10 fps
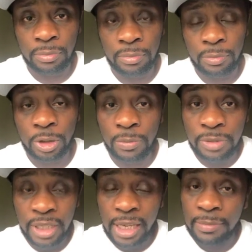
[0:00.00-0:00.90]

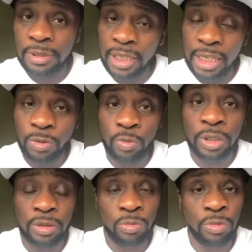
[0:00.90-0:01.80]
Sometimes, yes,
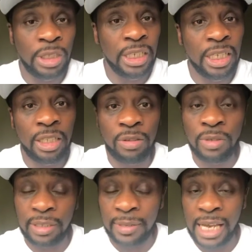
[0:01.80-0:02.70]

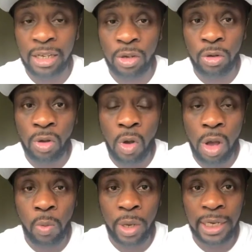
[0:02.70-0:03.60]
you gotta learn the
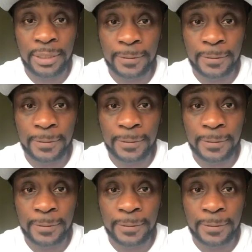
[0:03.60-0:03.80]
hard way.